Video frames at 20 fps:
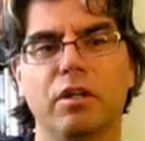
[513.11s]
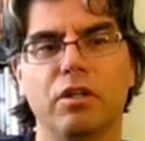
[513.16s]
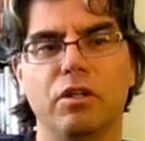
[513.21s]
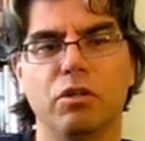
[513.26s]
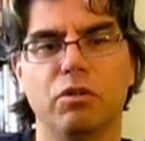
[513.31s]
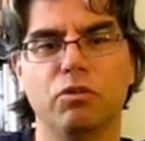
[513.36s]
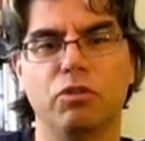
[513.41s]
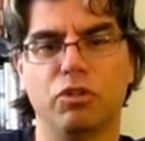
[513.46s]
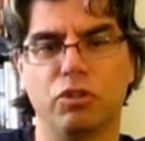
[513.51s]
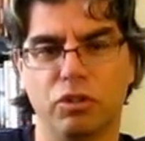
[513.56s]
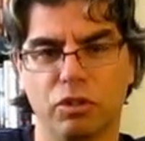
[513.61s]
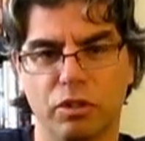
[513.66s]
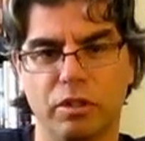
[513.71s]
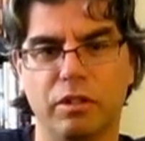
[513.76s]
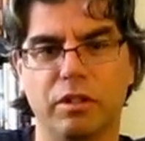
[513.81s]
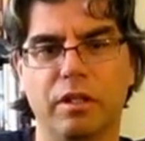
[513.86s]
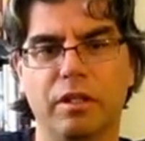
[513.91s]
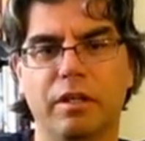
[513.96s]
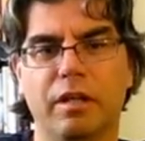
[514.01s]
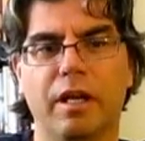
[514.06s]
You should
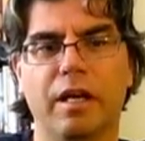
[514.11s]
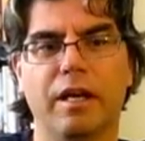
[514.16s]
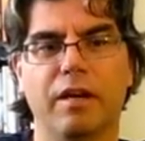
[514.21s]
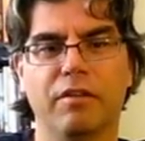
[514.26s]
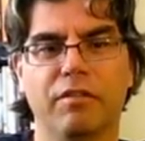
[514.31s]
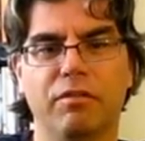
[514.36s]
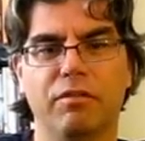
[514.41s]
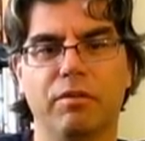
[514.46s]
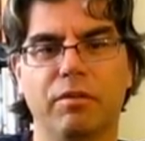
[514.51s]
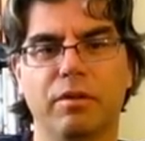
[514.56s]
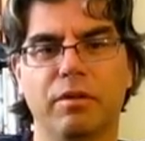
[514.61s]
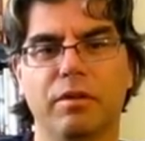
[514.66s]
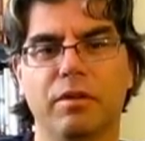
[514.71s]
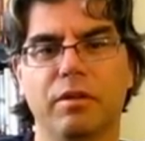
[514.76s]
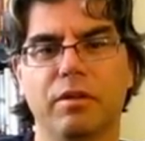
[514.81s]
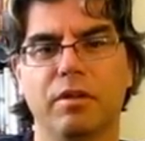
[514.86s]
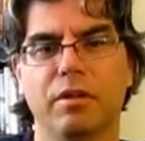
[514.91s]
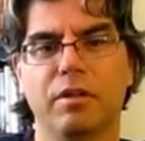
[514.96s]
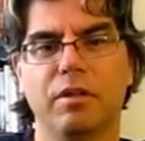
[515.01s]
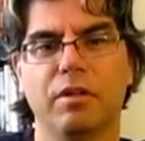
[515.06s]
have
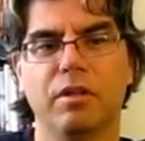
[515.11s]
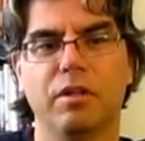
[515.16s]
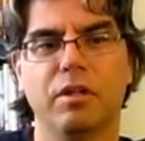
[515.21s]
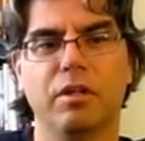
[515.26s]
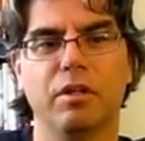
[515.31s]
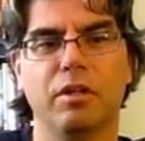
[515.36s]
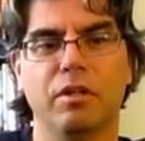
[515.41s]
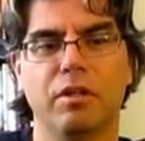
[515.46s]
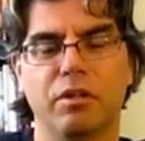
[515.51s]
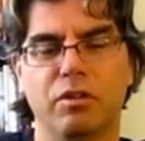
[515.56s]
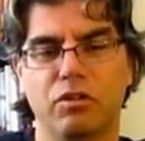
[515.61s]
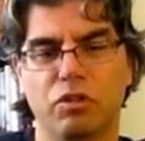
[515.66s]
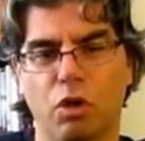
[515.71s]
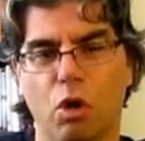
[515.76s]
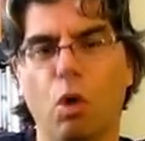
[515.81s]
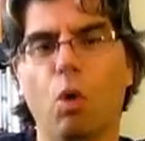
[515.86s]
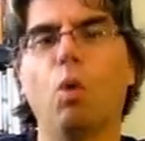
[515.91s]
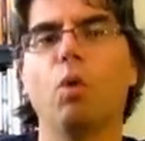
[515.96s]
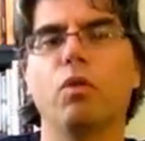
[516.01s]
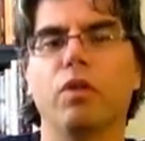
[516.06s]

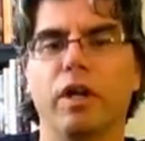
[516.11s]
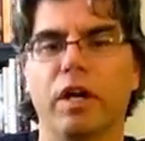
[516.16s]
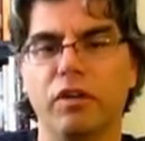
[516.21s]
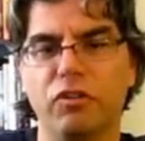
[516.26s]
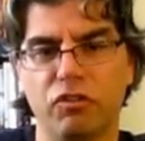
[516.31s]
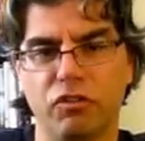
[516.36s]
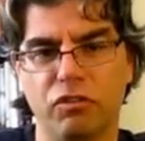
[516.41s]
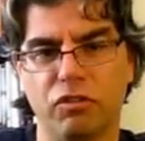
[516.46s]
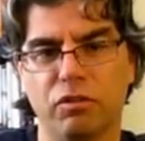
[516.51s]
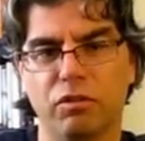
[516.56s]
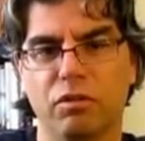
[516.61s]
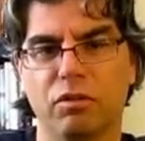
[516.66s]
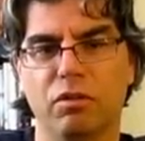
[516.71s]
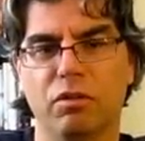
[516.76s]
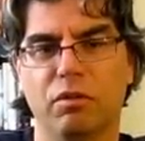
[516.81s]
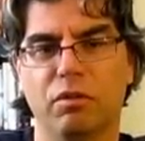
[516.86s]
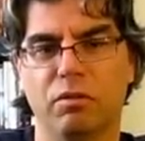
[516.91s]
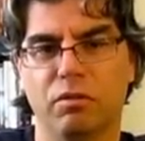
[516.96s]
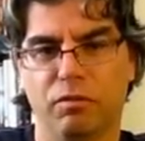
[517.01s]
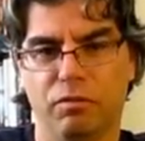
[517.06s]
told us,
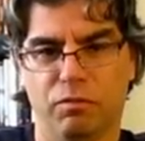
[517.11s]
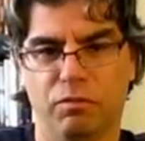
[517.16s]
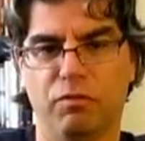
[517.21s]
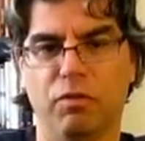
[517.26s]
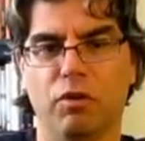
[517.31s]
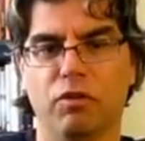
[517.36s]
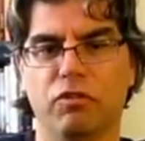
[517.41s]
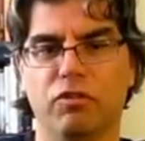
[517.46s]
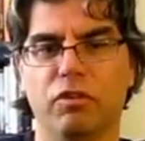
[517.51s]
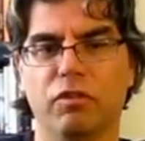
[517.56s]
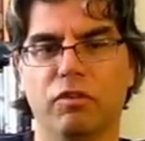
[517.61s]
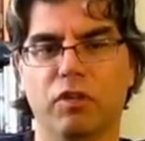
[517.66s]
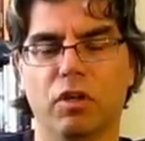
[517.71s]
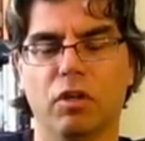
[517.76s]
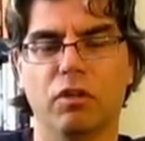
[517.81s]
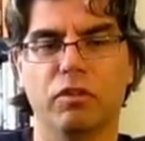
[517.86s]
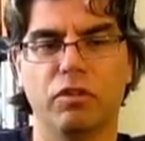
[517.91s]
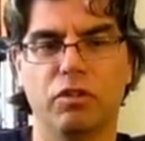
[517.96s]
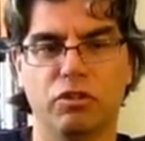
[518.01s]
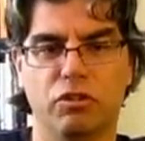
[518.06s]
first of all.
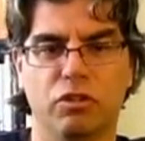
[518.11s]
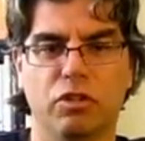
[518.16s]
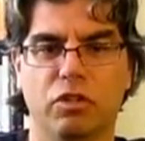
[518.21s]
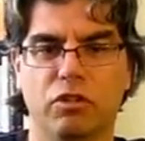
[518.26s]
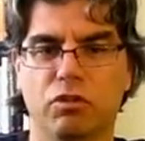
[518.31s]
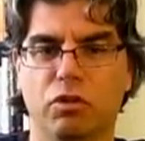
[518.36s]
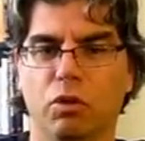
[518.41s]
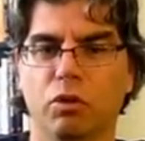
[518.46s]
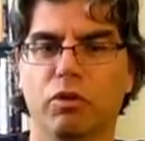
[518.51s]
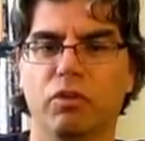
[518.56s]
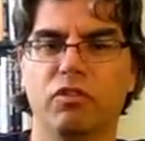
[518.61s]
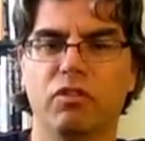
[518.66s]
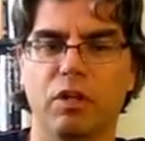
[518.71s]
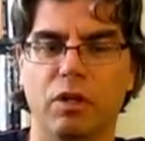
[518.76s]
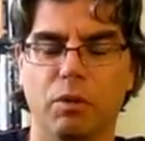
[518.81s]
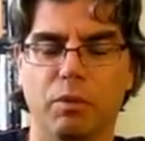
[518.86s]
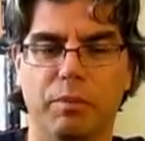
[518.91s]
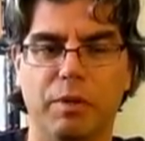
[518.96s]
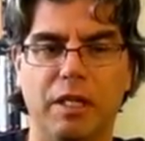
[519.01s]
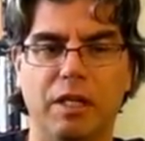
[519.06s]
You should have told us they
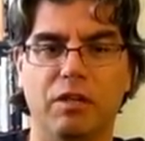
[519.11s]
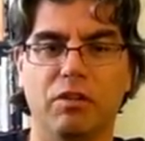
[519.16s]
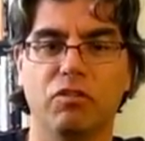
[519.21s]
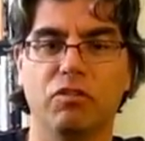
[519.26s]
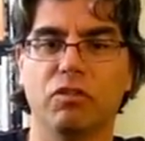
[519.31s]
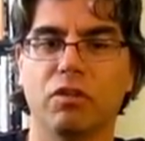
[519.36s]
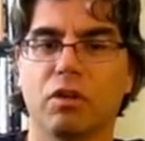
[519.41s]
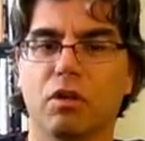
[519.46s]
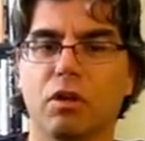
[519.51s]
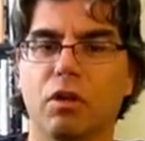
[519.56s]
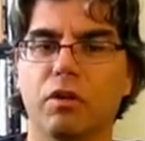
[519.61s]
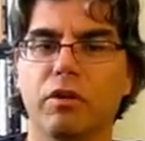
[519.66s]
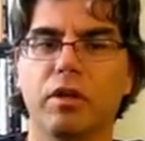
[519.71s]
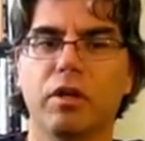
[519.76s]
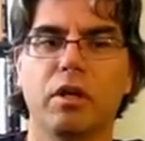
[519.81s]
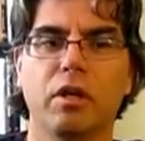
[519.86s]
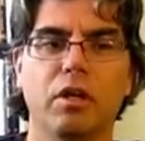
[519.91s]
were being installed.